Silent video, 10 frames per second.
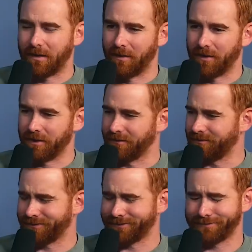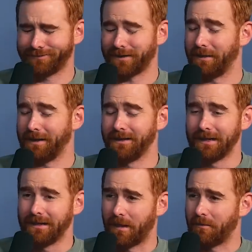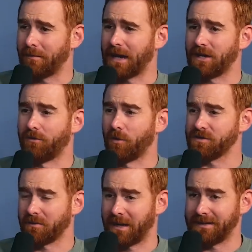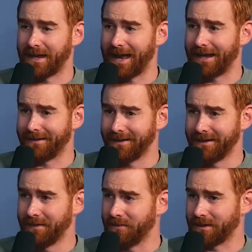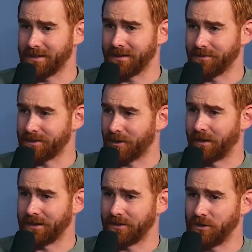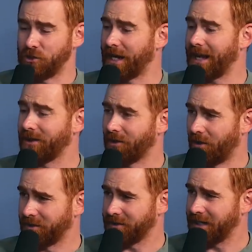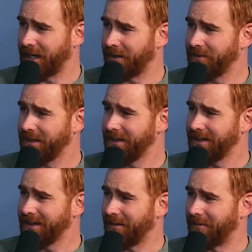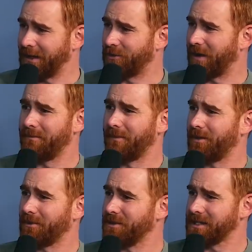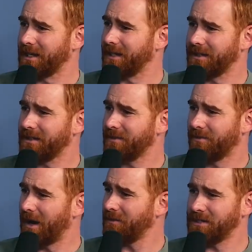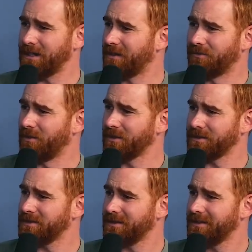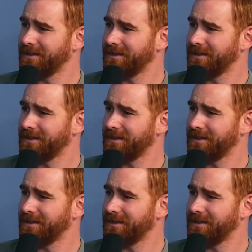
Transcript: know, my mother, I mean, my mom got a divorce from my dad because he was going to jail all the time. Yeah, that's a problem. And my grandmother was like, why would you get a divorce?